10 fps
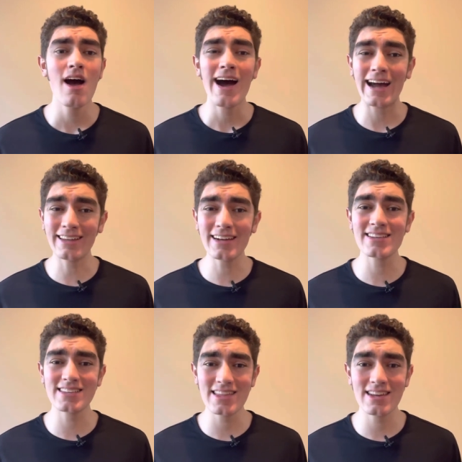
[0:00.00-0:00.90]
I'd like to
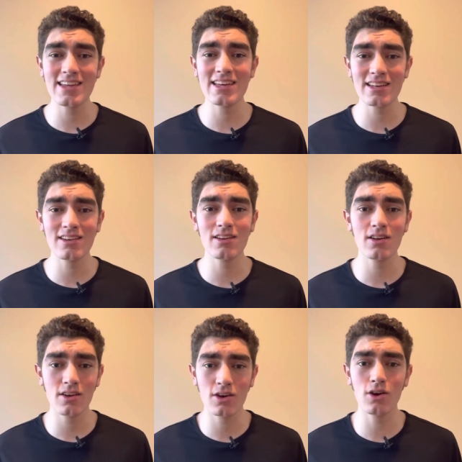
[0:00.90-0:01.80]
say that he
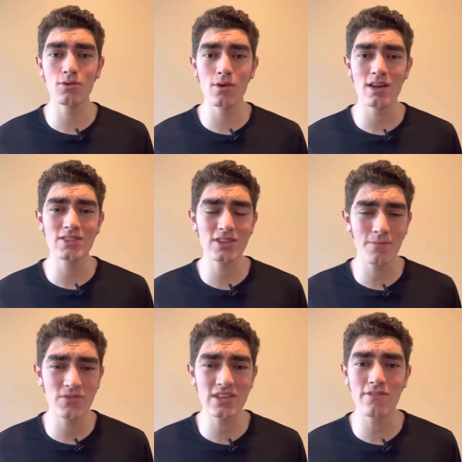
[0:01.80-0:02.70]
can go
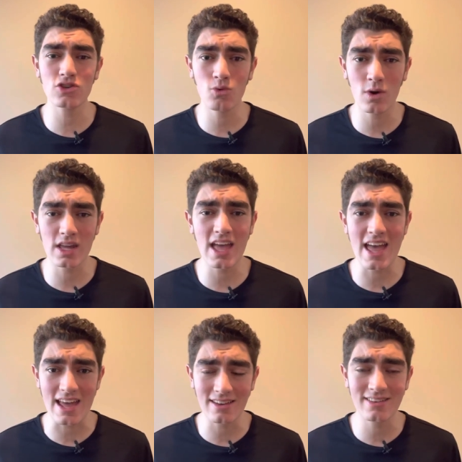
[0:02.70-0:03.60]
sub
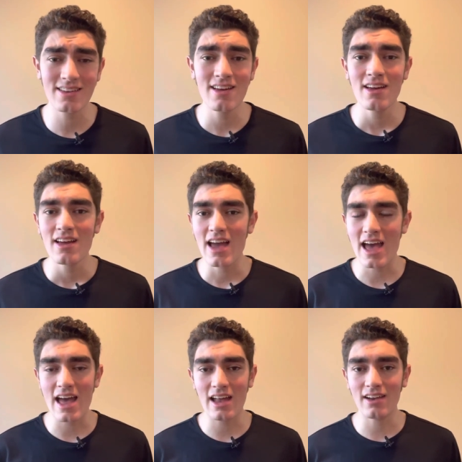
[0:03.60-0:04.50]
728.
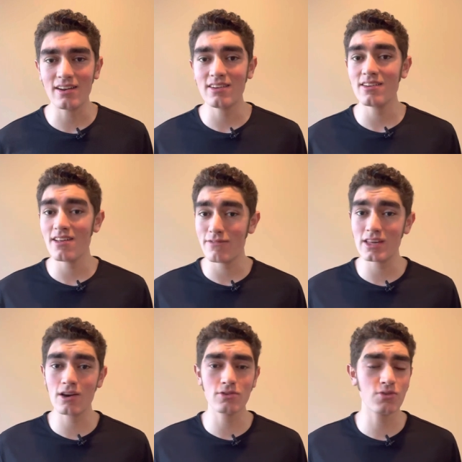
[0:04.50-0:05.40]
And if he
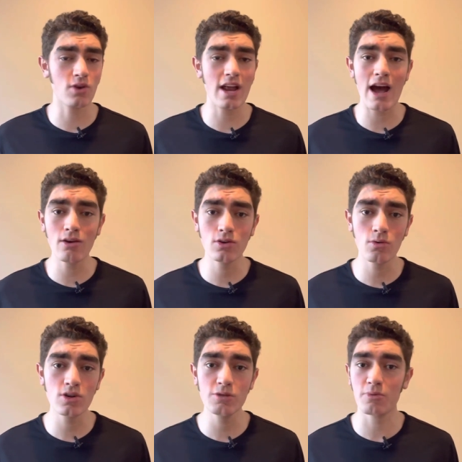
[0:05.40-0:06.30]
goes for it
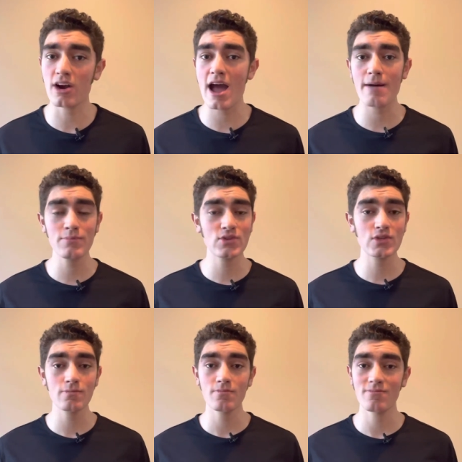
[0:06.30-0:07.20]
outdoors,
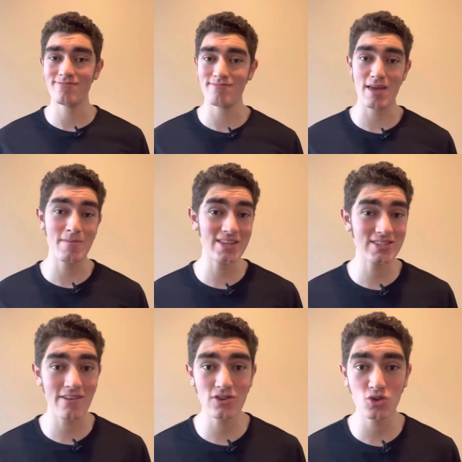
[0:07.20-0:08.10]
perhaps maybe a
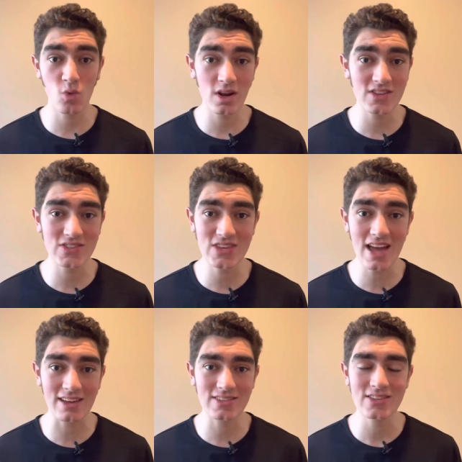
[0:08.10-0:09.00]

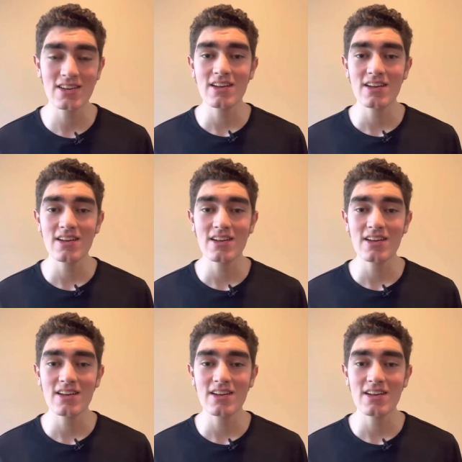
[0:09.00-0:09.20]
726.